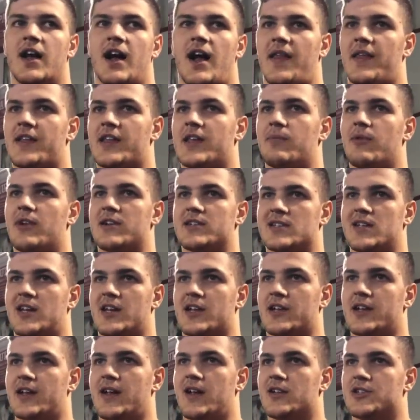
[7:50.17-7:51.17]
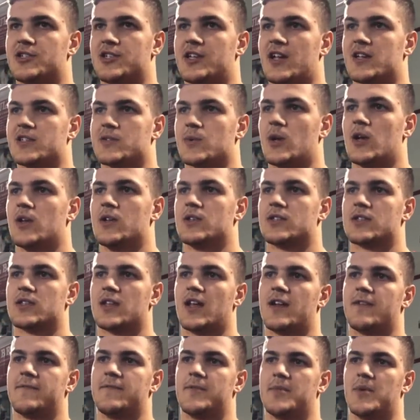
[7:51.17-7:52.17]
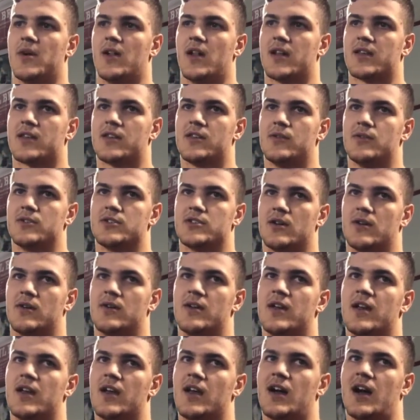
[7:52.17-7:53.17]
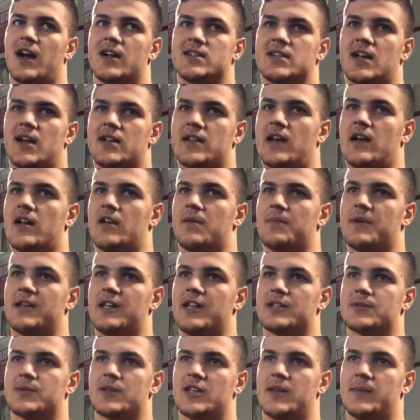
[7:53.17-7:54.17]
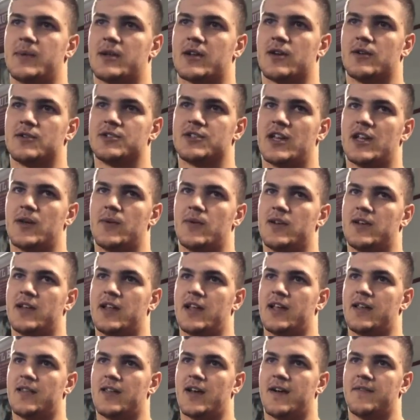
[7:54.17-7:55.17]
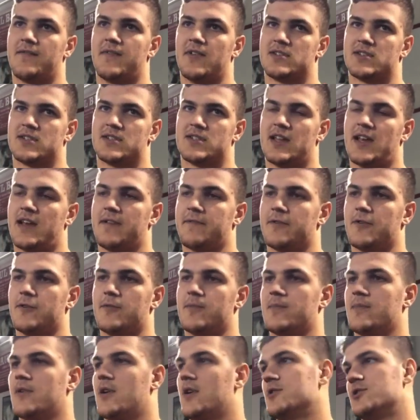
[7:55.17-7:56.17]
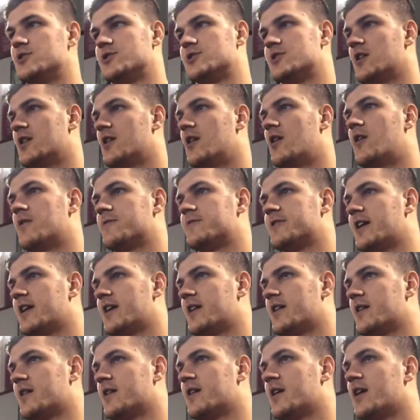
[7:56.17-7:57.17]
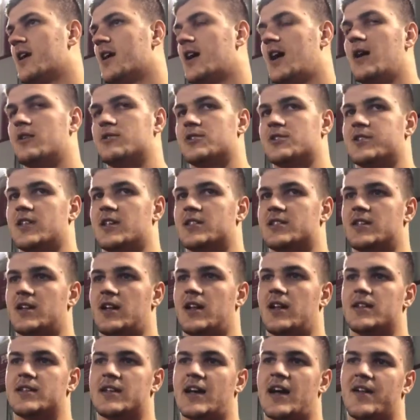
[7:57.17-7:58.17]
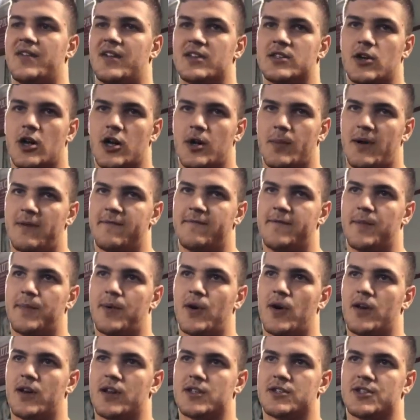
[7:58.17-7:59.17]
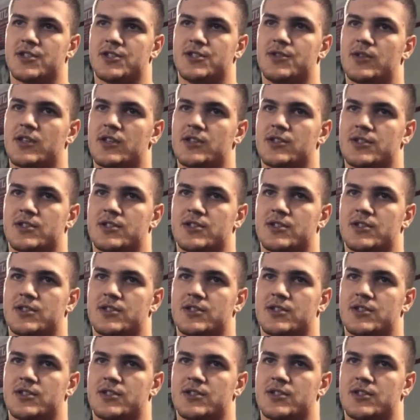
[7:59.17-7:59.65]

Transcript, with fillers: I think he brings a lot of good energy as well as a lot of football IQ. So I sat down in meetings with him and Coach Day one day in the offensive staff room on just off day, and I was just listening to how they talk about football, and it just you can